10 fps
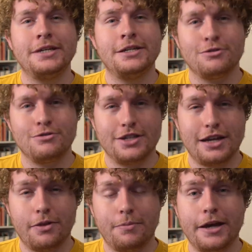be sure to
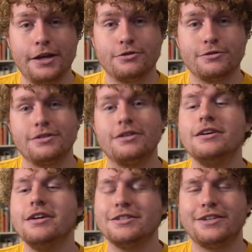check out the Patreon.
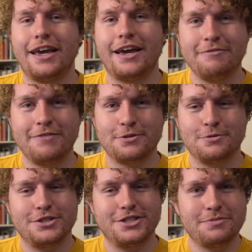So yeah, thanks for
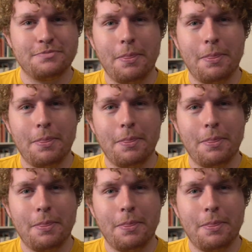watching.